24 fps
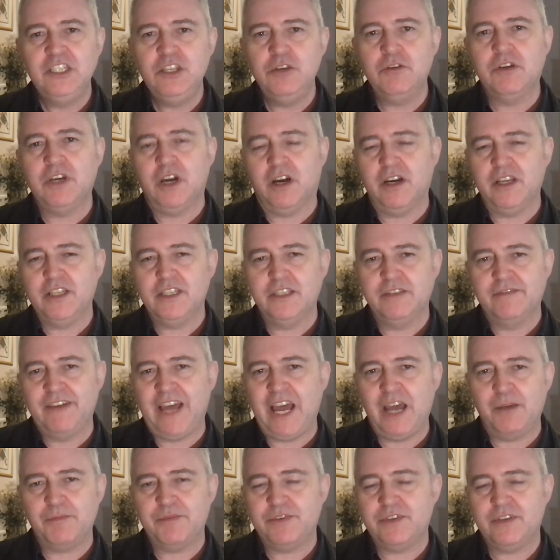new kinds
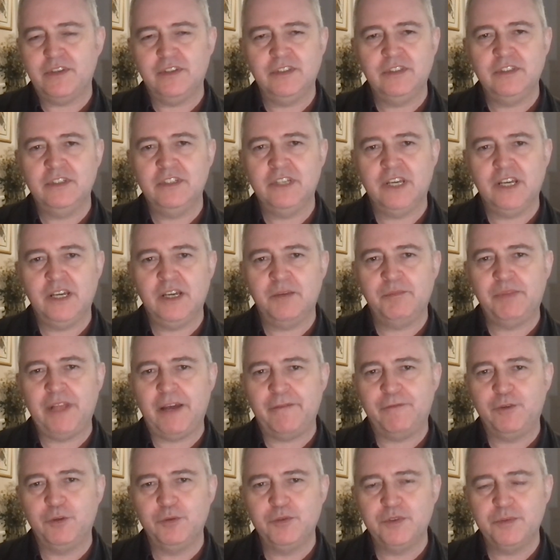of apps and
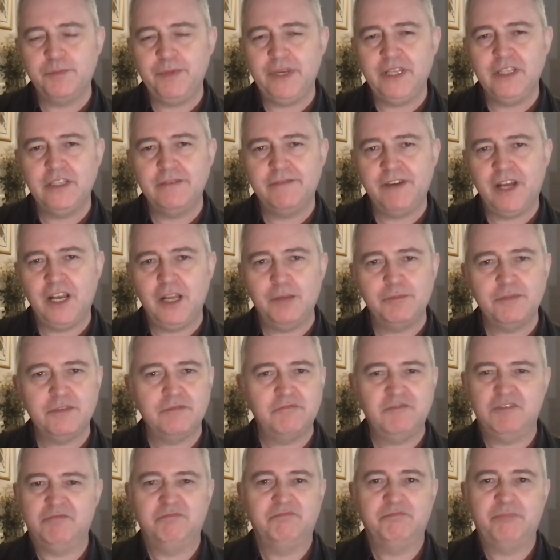platforms being
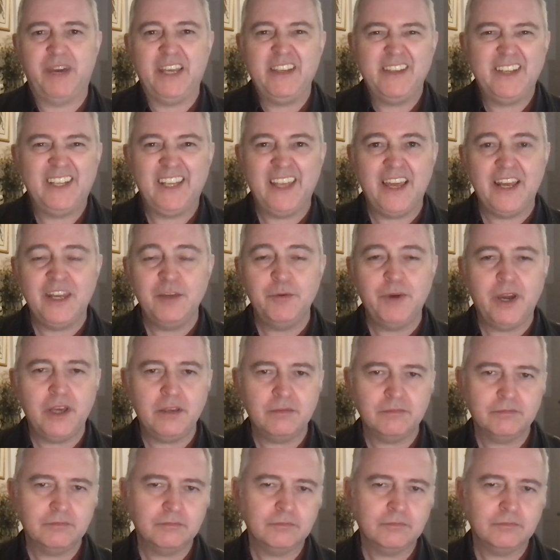developed basically anywhere.